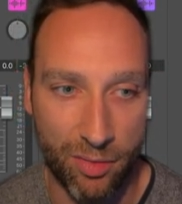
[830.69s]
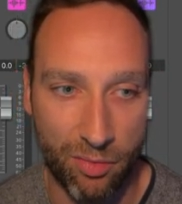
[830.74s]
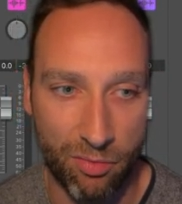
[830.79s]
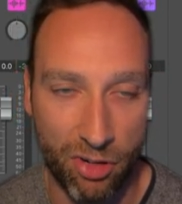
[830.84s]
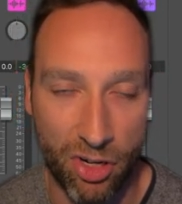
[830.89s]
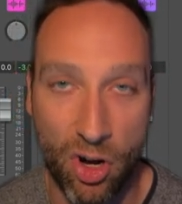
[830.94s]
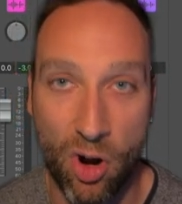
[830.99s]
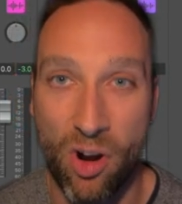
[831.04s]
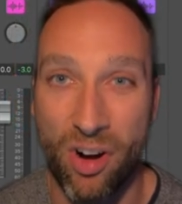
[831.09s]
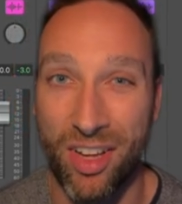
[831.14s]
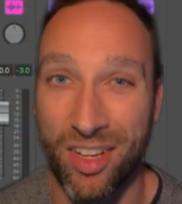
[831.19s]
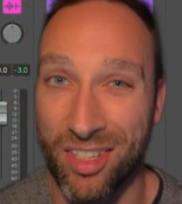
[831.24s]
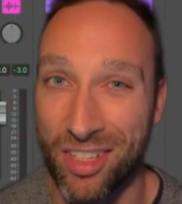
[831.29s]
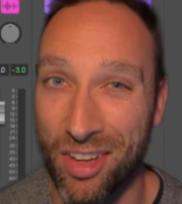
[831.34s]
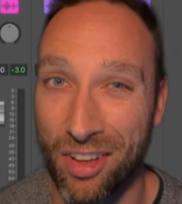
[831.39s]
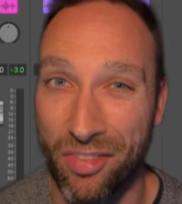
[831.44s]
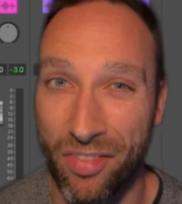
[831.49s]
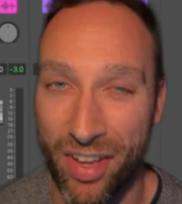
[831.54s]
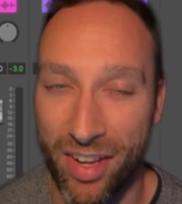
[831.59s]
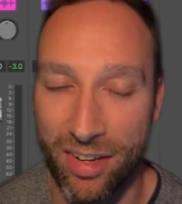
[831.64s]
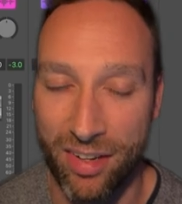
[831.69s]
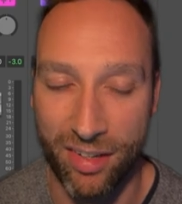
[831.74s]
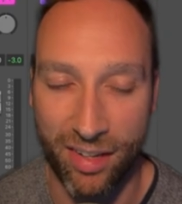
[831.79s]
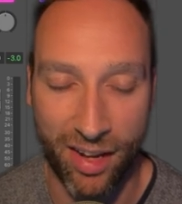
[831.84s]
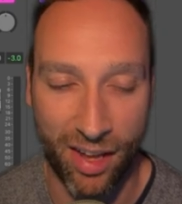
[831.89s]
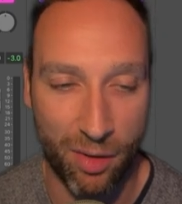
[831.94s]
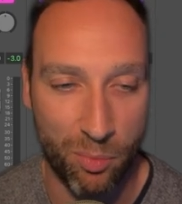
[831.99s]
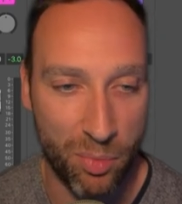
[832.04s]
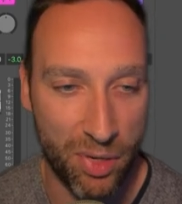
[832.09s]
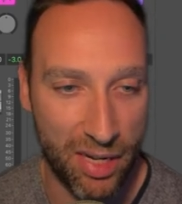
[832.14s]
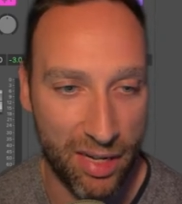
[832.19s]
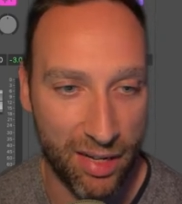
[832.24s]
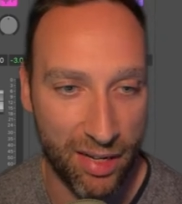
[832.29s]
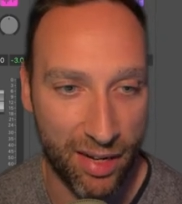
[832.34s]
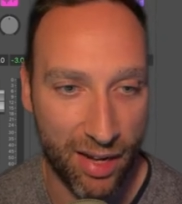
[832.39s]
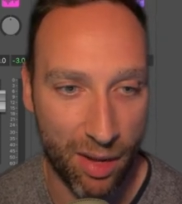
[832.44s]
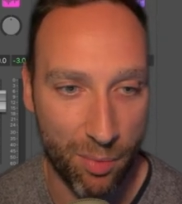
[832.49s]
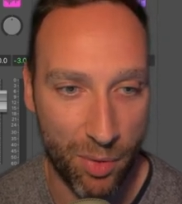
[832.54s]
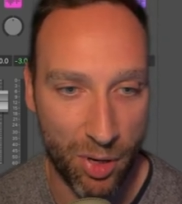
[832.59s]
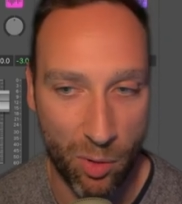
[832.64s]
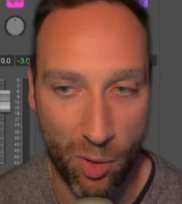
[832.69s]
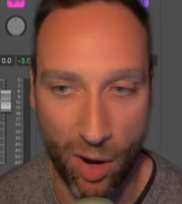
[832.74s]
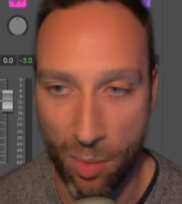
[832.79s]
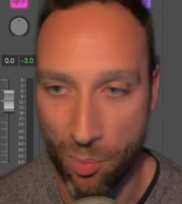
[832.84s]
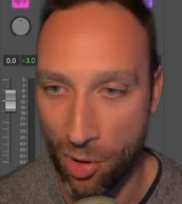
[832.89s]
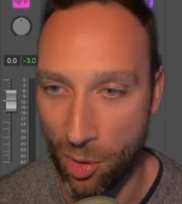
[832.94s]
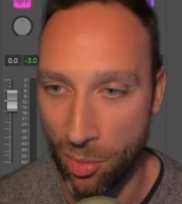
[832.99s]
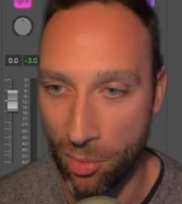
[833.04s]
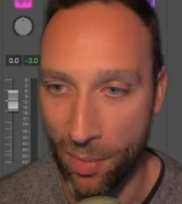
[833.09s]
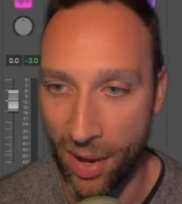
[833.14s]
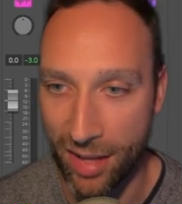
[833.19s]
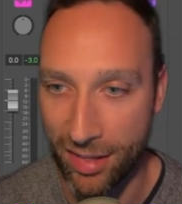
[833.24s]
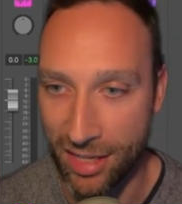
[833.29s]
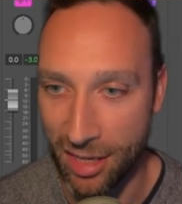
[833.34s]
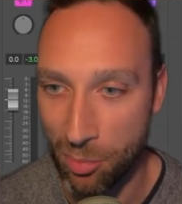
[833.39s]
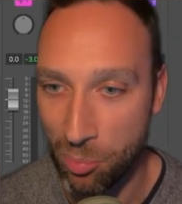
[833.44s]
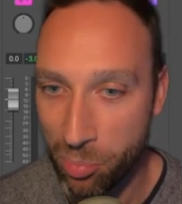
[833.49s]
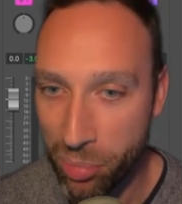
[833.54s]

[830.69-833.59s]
recording stuff in can be quite problematic.